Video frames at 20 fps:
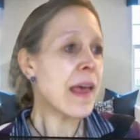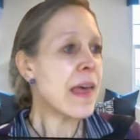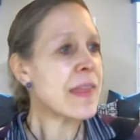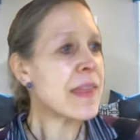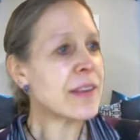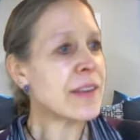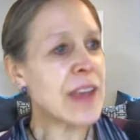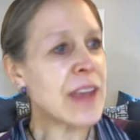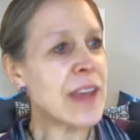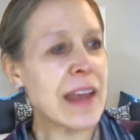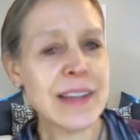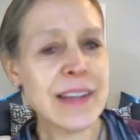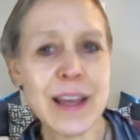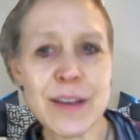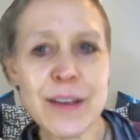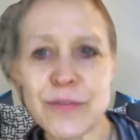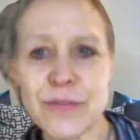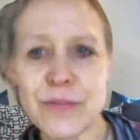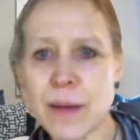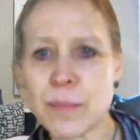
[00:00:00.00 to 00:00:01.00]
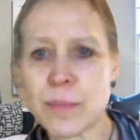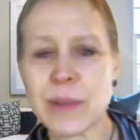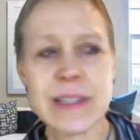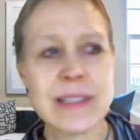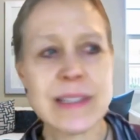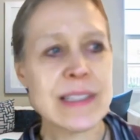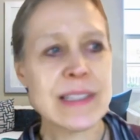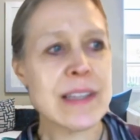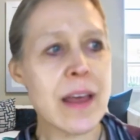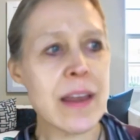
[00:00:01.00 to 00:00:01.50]
The 10K
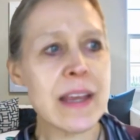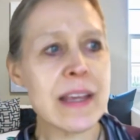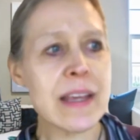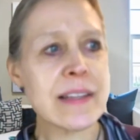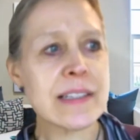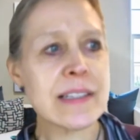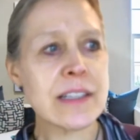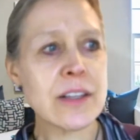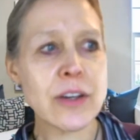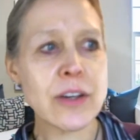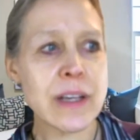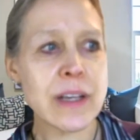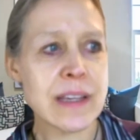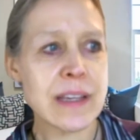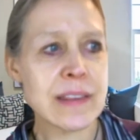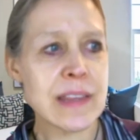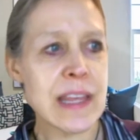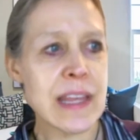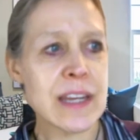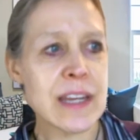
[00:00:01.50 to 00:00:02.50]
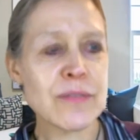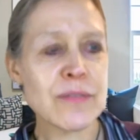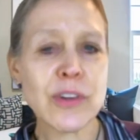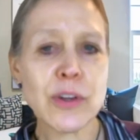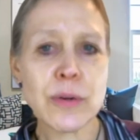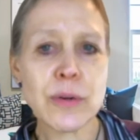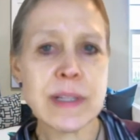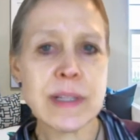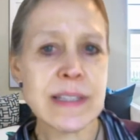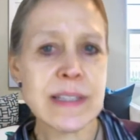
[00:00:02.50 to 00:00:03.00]
Families Study is looking at the
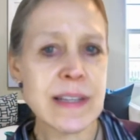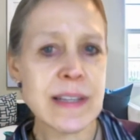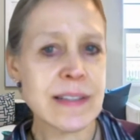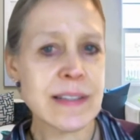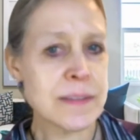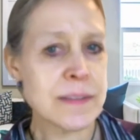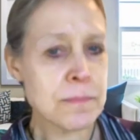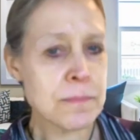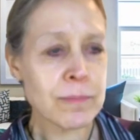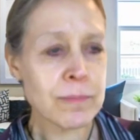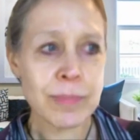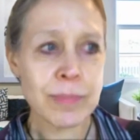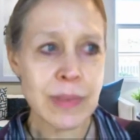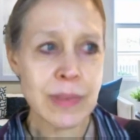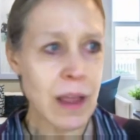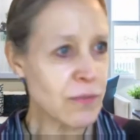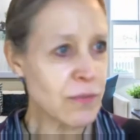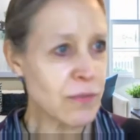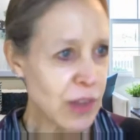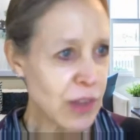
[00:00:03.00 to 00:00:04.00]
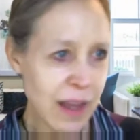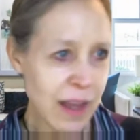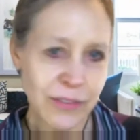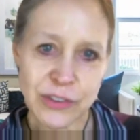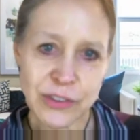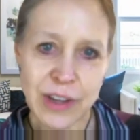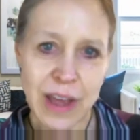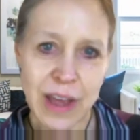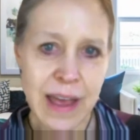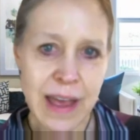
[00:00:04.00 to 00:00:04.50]
influences of
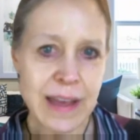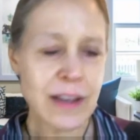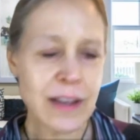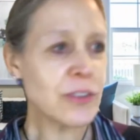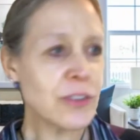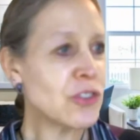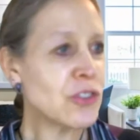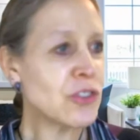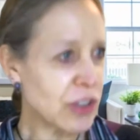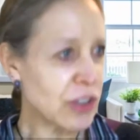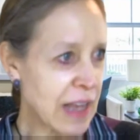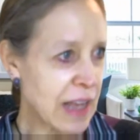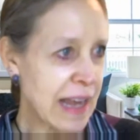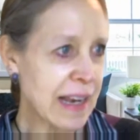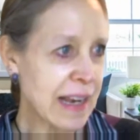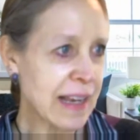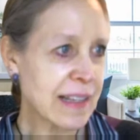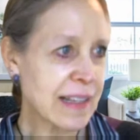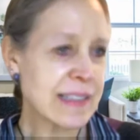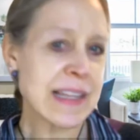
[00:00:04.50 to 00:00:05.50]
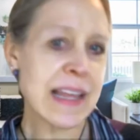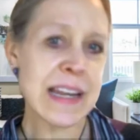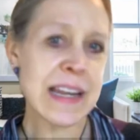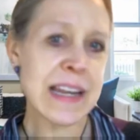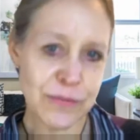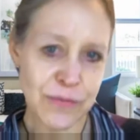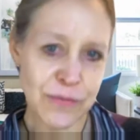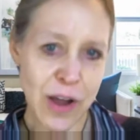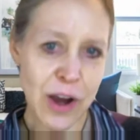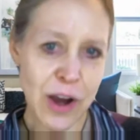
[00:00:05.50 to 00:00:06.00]
lifestyle, genetics, and
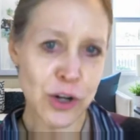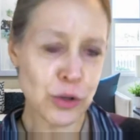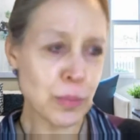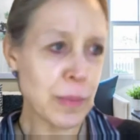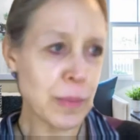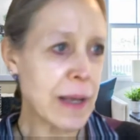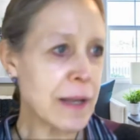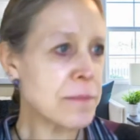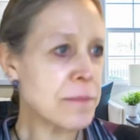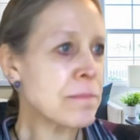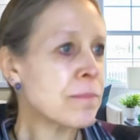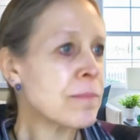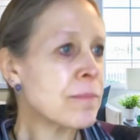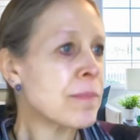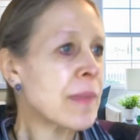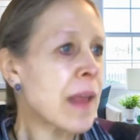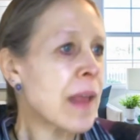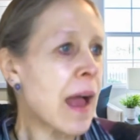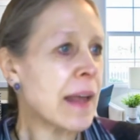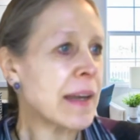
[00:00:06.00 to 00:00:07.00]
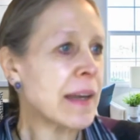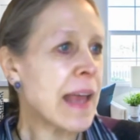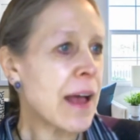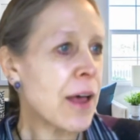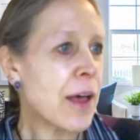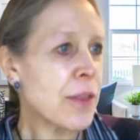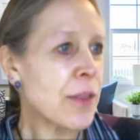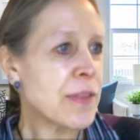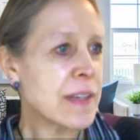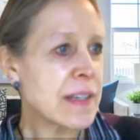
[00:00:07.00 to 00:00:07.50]
environment on
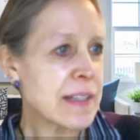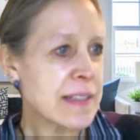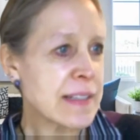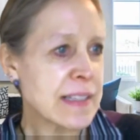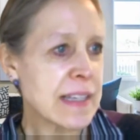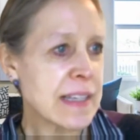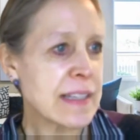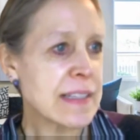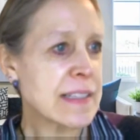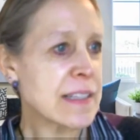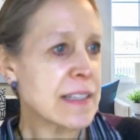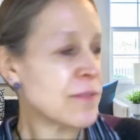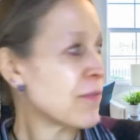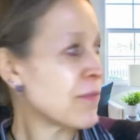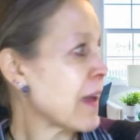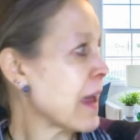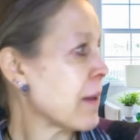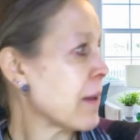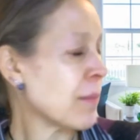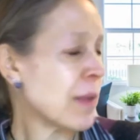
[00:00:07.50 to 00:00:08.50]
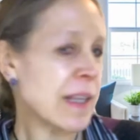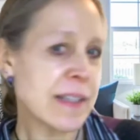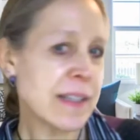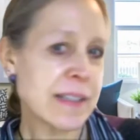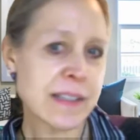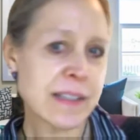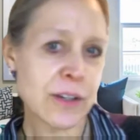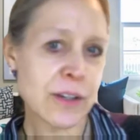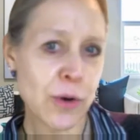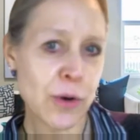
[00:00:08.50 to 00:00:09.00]
health and disease in
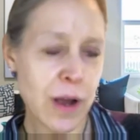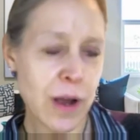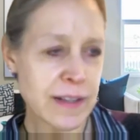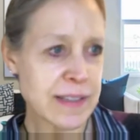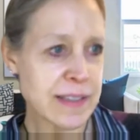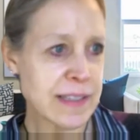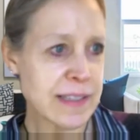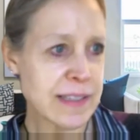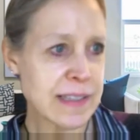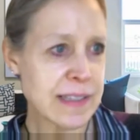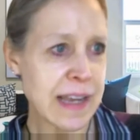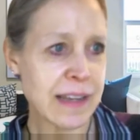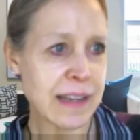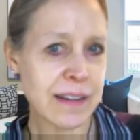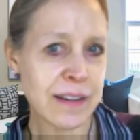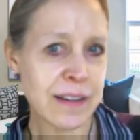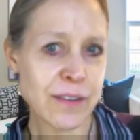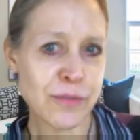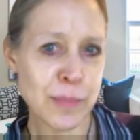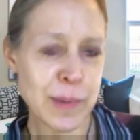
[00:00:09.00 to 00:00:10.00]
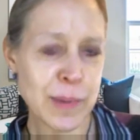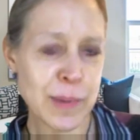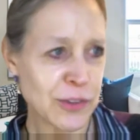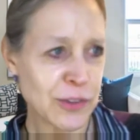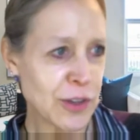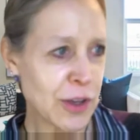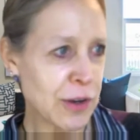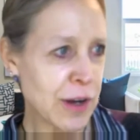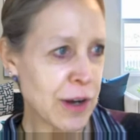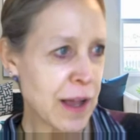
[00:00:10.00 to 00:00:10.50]
families across the state of
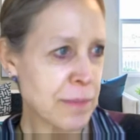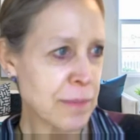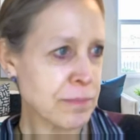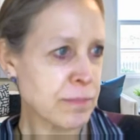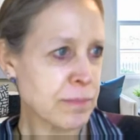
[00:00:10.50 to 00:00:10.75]
Minnesota.